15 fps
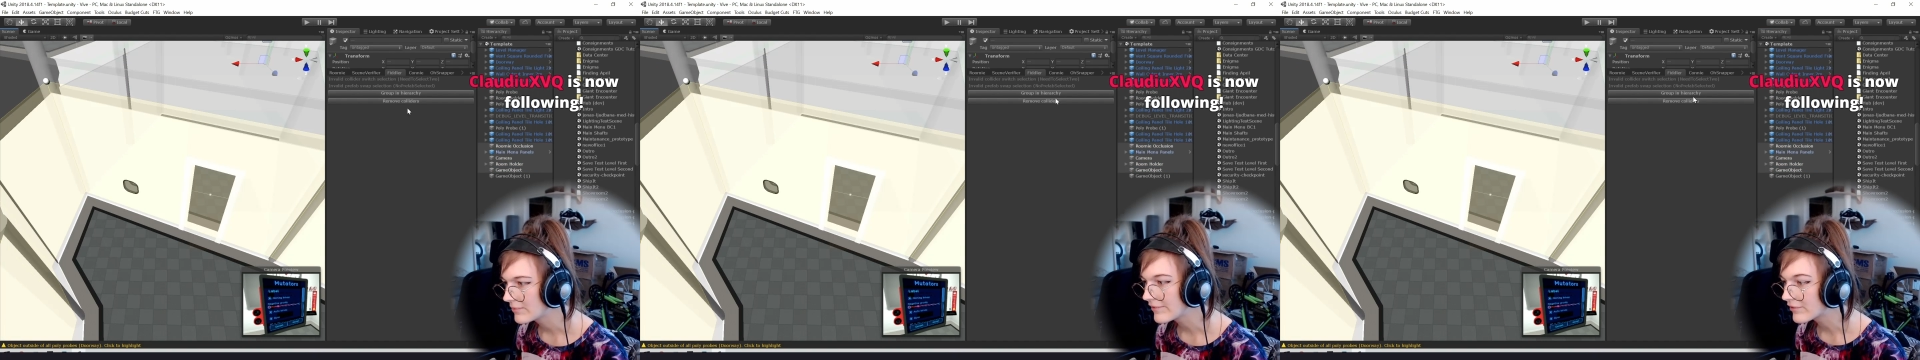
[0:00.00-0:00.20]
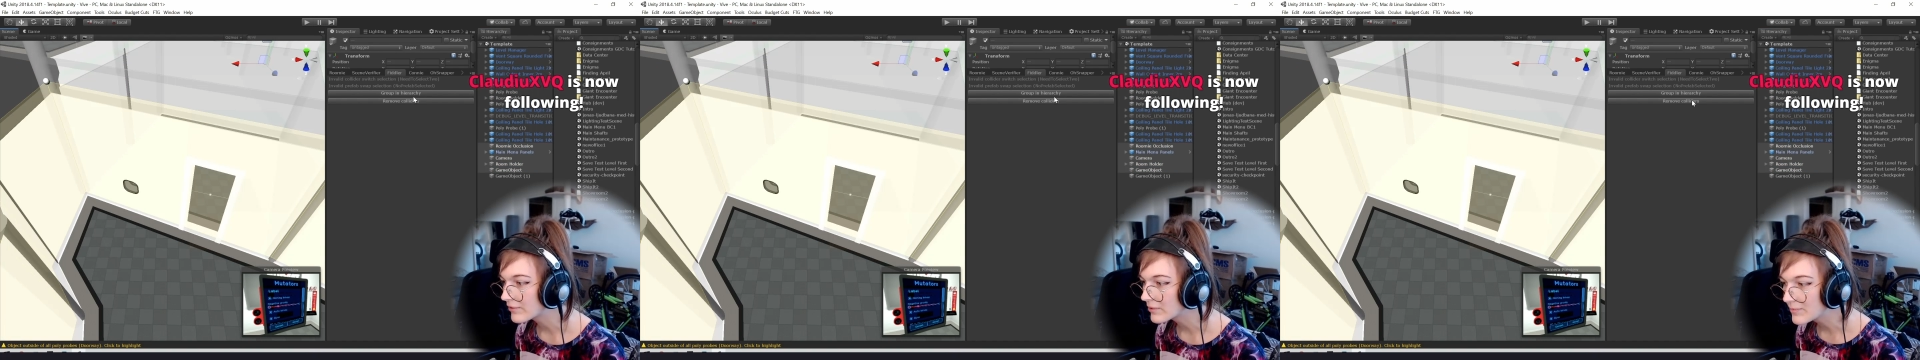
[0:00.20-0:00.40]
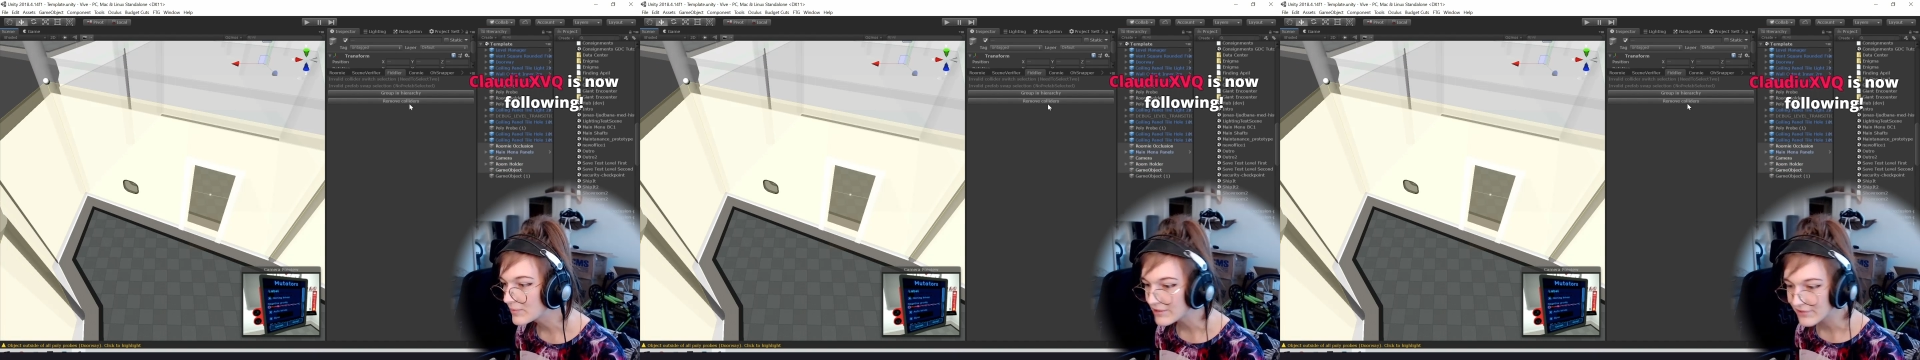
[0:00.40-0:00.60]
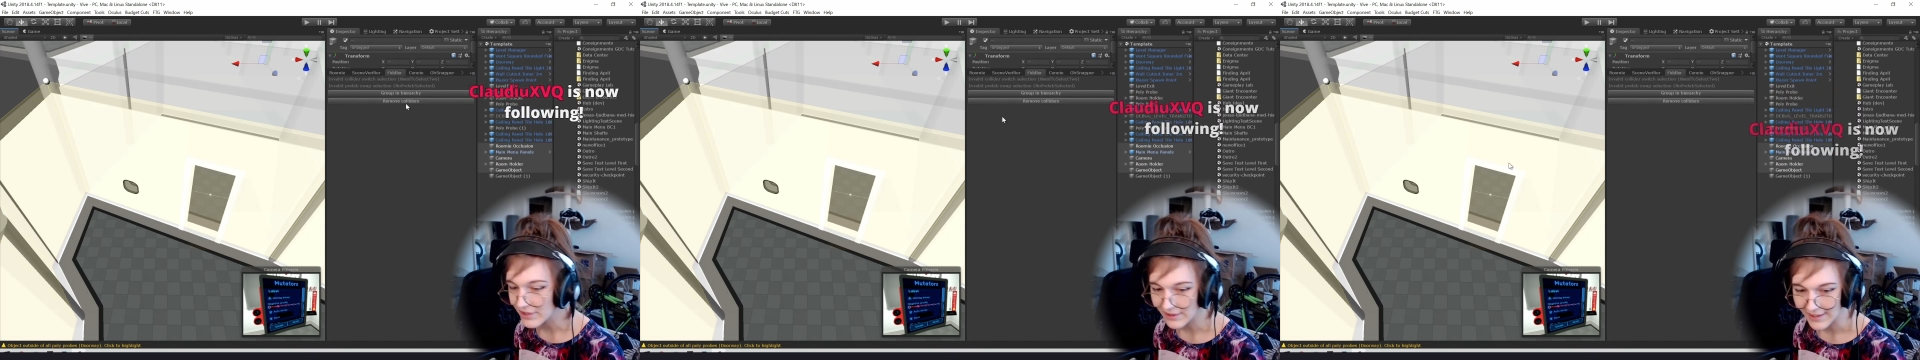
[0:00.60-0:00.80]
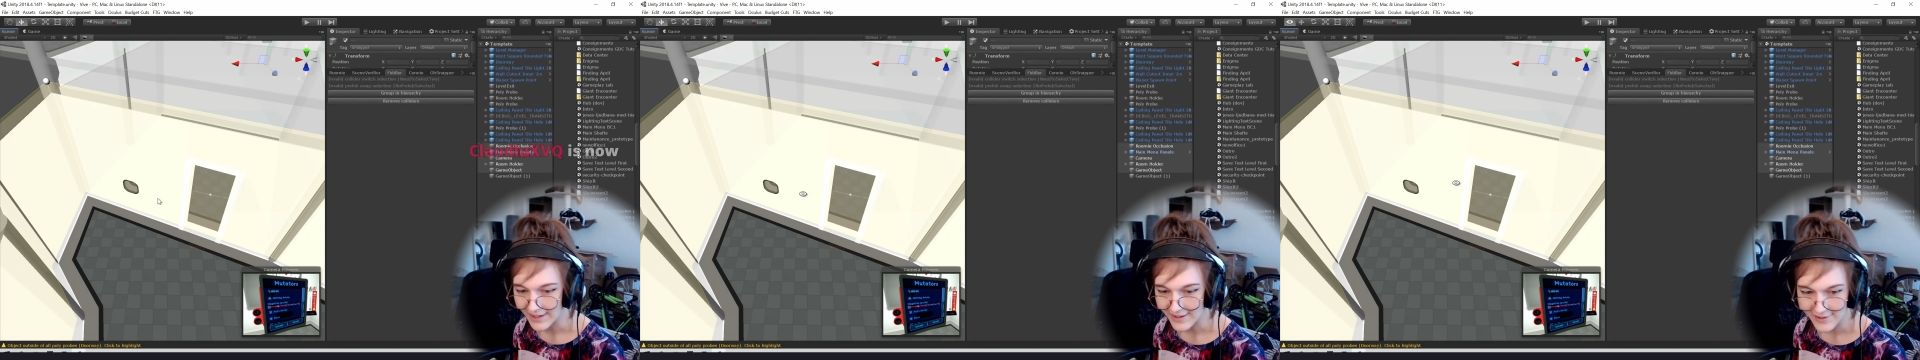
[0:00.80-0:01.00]
have a remove
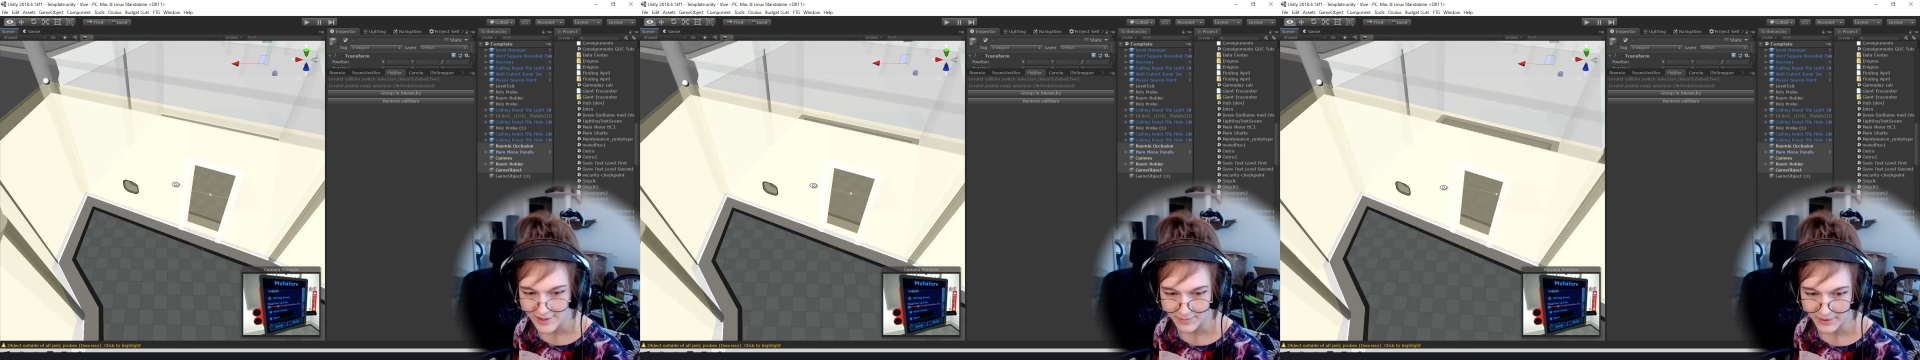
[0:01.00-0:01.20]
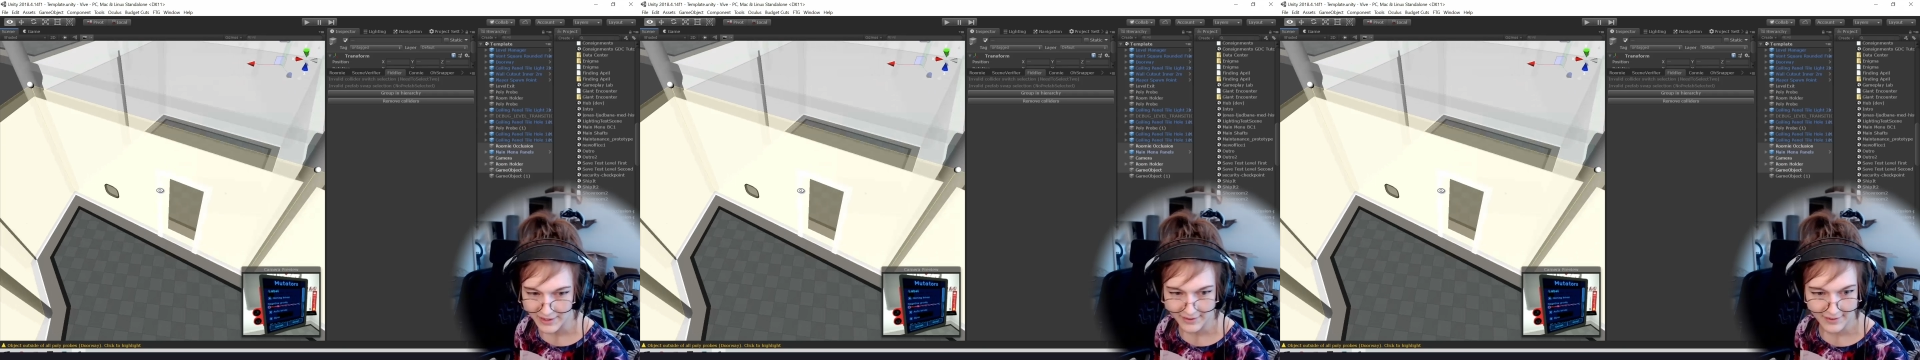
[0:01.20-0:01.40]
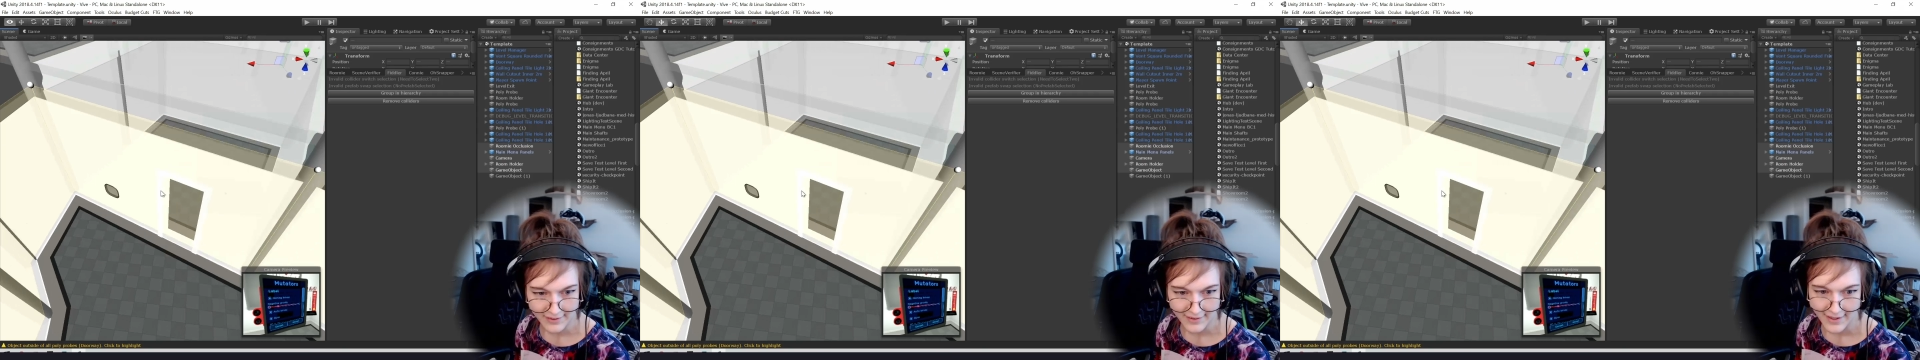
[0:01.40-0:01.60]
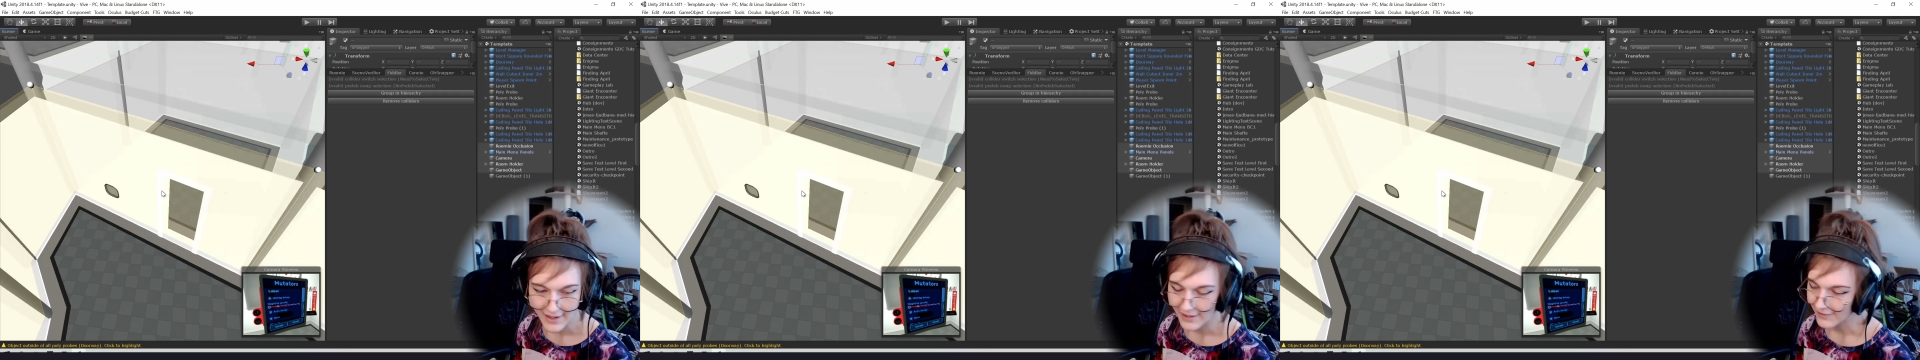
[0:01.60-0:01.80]
colliders button,